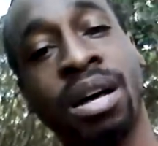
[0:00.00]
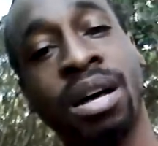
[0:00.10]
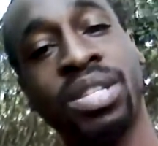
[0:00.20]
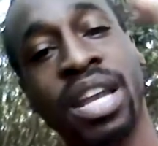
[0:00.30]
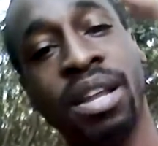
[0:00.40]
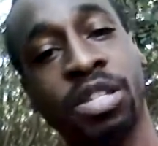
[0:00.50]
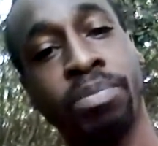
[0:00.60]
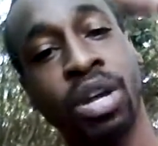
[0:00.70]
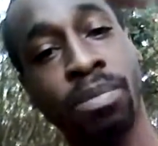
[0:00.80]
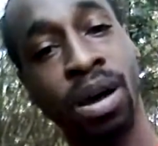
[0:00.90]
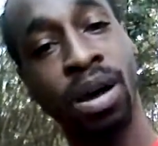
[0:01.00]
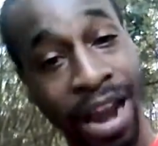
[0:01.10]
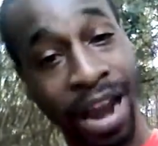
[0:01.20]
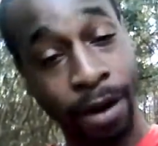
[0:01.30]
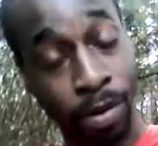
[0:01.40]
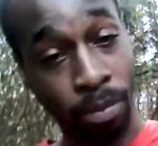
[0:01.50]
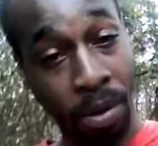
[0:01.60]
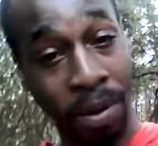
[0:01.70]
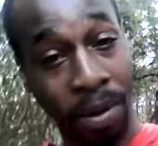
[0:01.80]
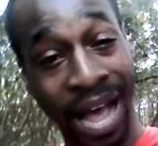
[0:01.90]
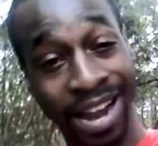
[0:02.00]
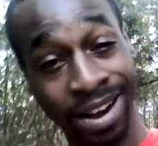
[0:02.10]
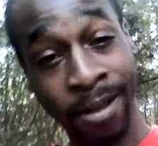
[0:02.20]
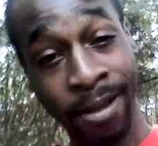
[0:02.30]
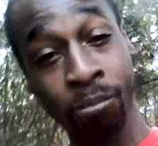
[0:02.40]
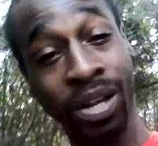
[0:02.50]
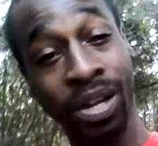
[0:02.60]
And just build them up higher, build them up higher. But let's